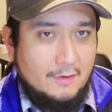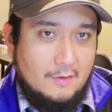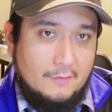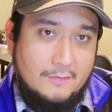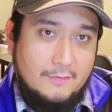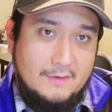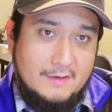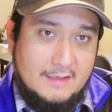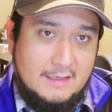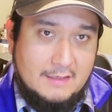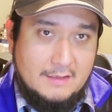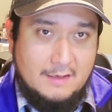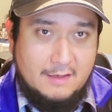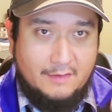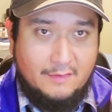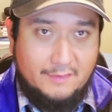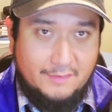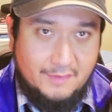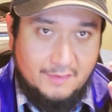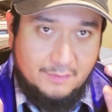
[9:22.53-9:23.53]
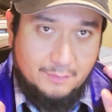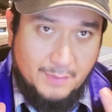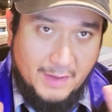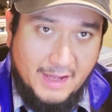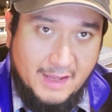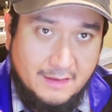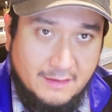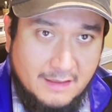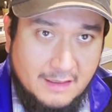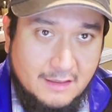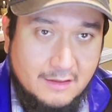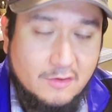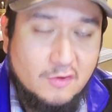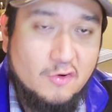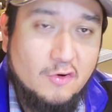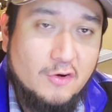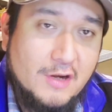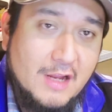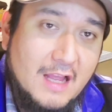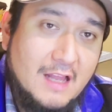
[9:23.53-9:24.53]
Hopefully this is expanding
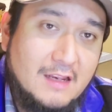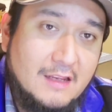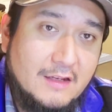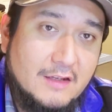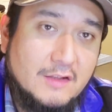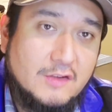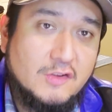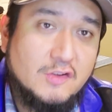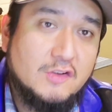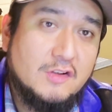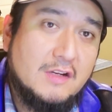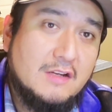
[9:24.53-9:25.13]
your knowledge